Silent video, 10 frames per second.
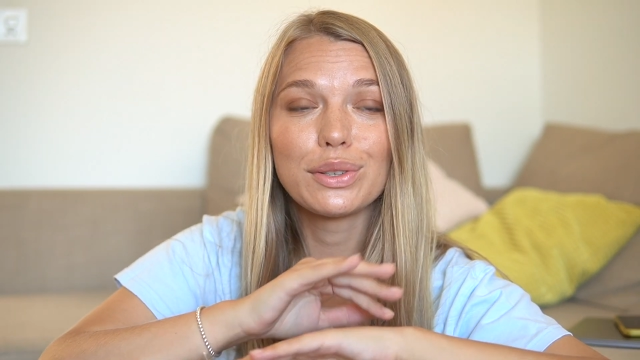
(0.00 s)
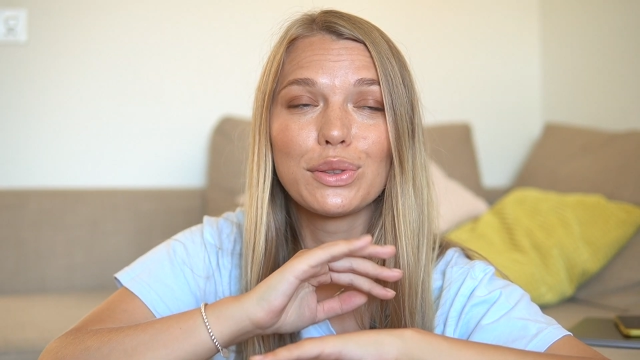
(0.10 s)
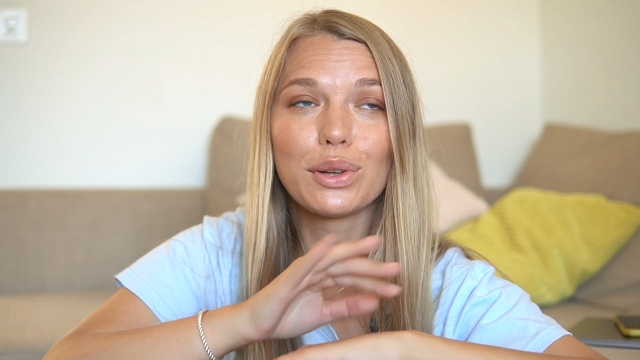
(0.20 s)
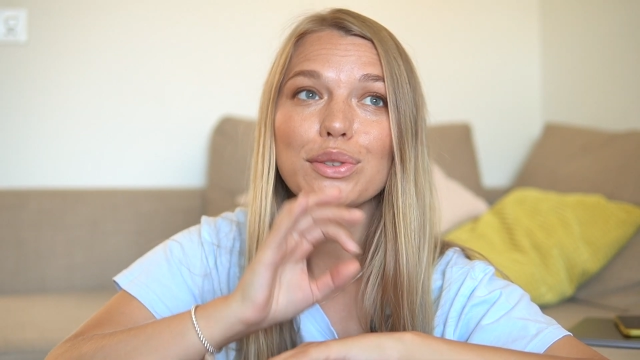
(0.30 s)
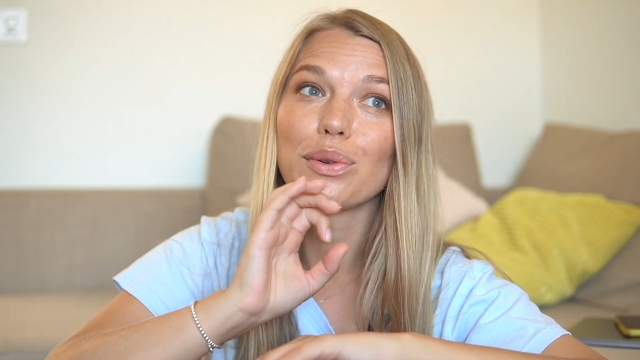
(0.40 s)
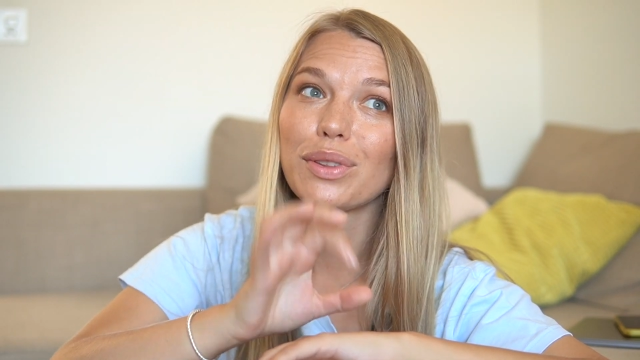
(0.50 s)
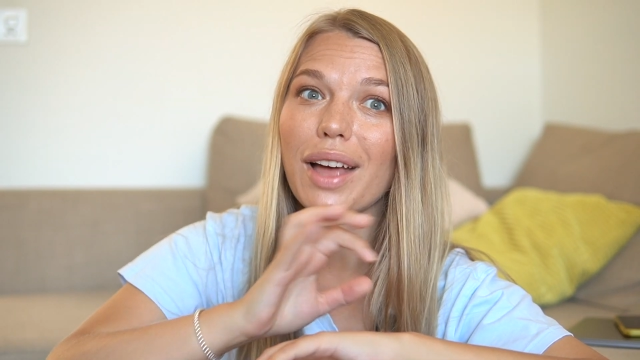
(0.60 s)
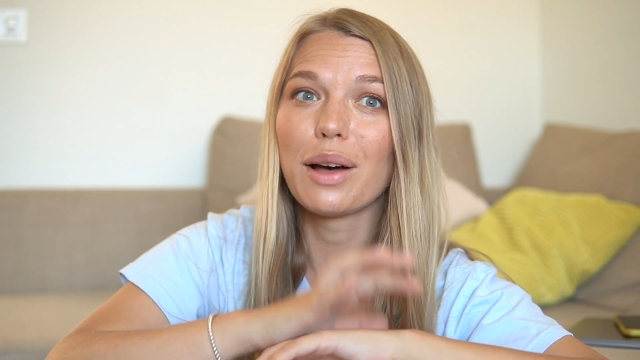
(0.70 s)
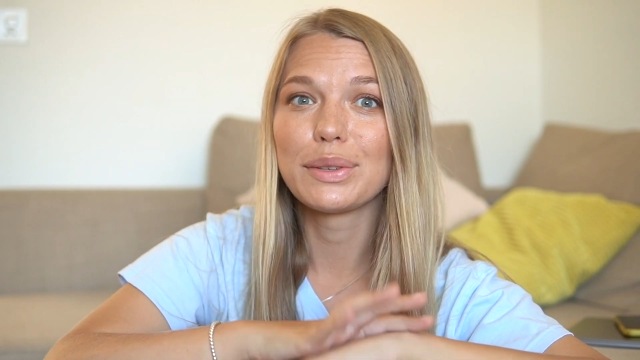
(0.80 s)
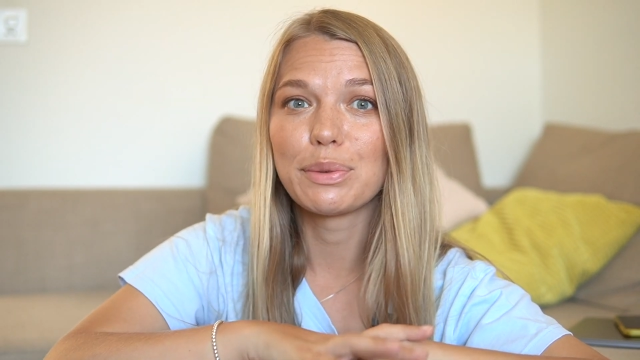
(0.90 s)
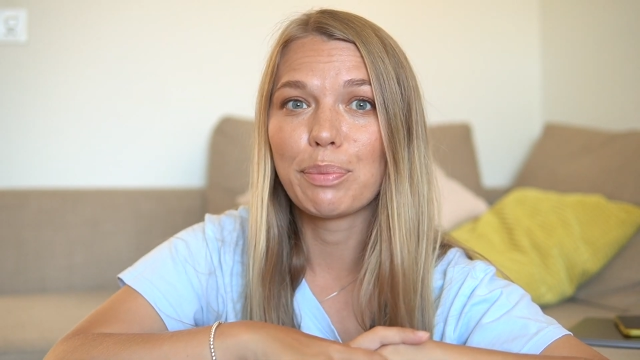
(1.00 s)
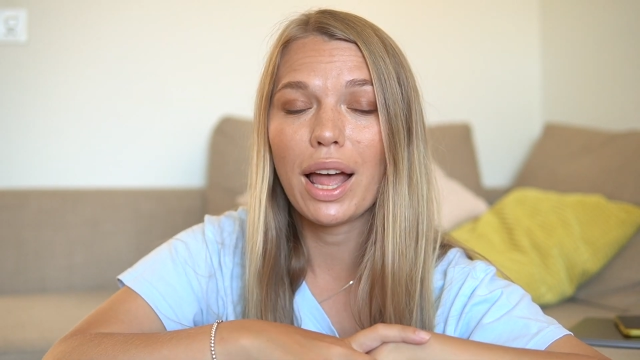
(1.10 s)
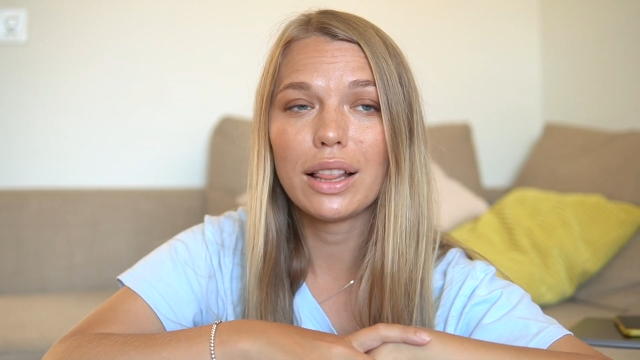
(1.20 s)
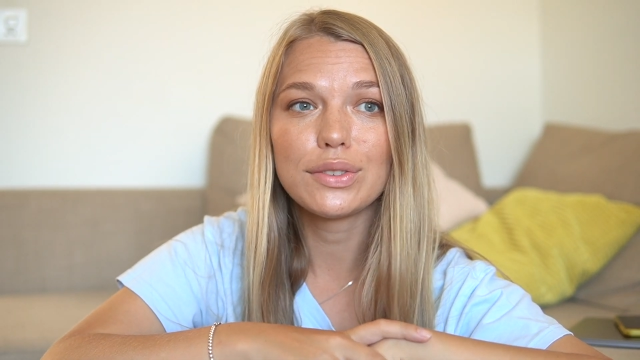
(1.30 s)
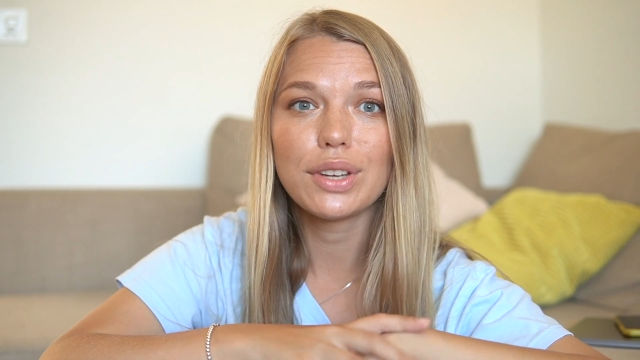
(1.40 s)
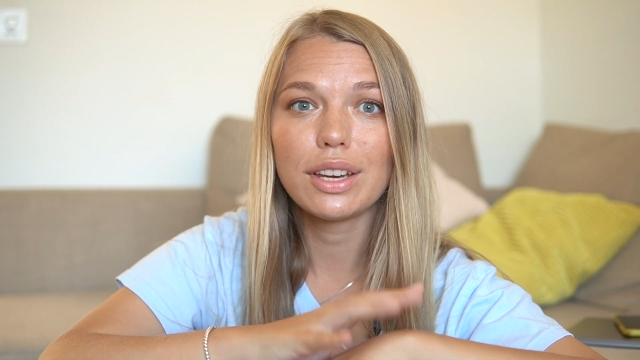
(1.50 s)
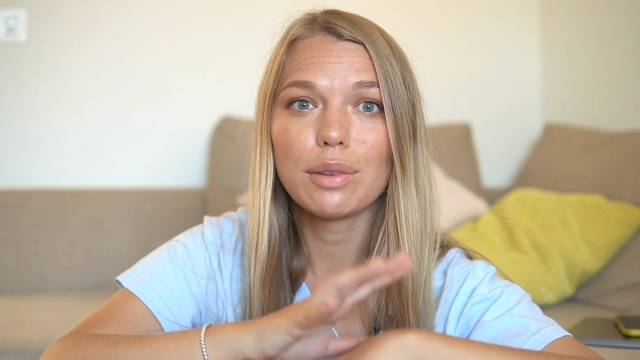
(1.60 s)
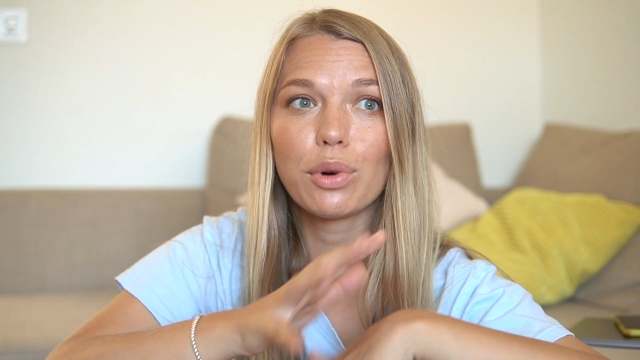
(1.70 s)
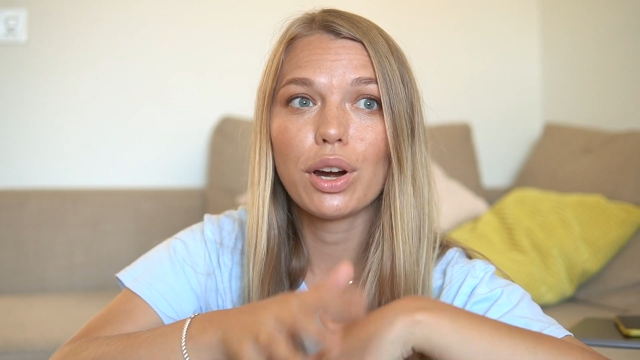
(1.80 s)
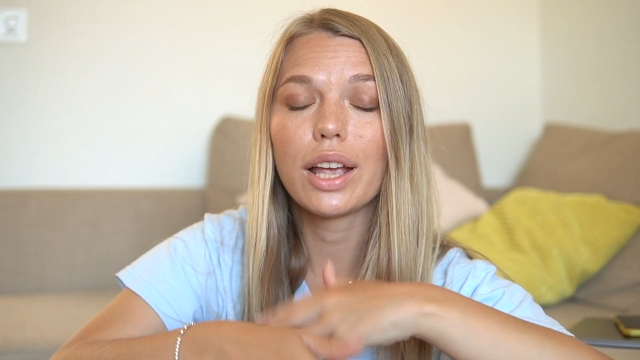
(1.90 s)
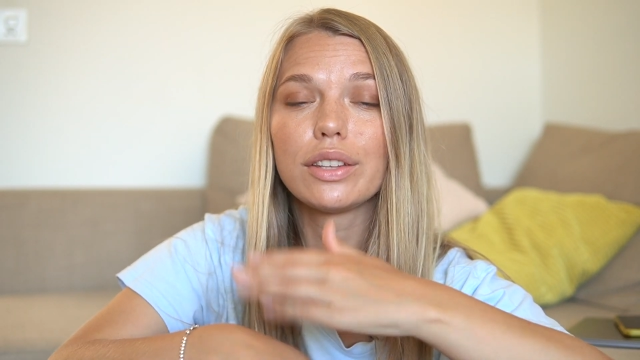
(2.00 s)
not on autopilot anymore,